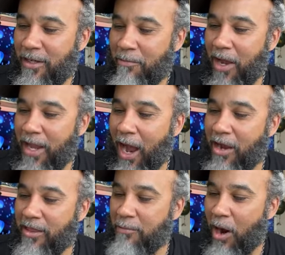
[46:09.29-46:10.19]
Man, y'all
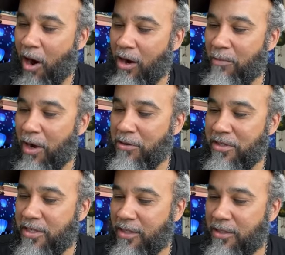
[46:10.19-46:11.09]
hit them heart
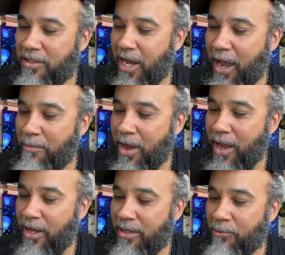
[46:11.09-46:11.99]
emojis in the chat,
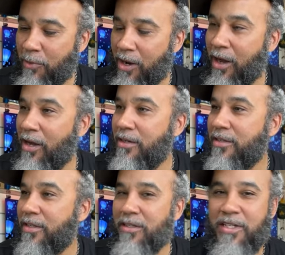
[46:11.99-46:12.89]
man. Hit them 100s
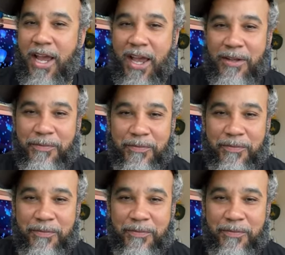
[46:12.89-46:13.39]
in the chat.